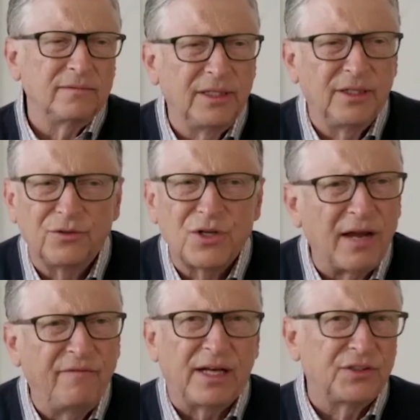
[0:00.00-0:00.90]
you know,
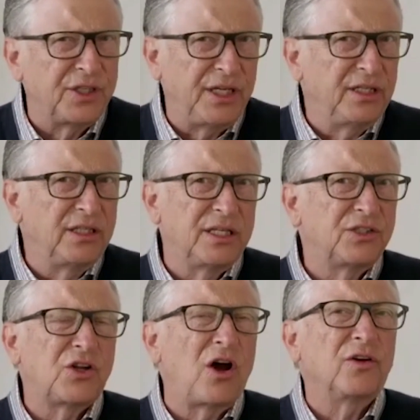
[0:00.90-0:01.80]
divesting
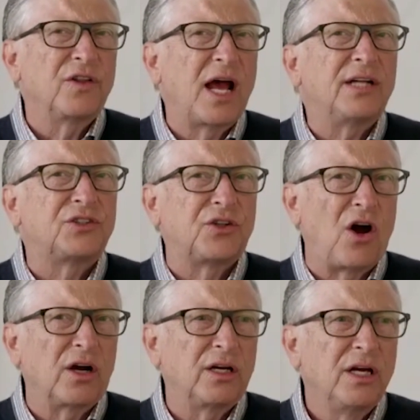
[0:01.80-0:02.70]
this stock or that
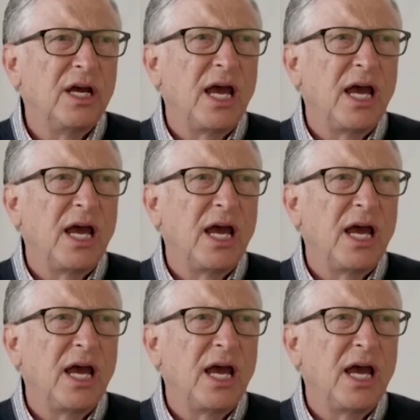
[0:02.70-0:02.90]
stock,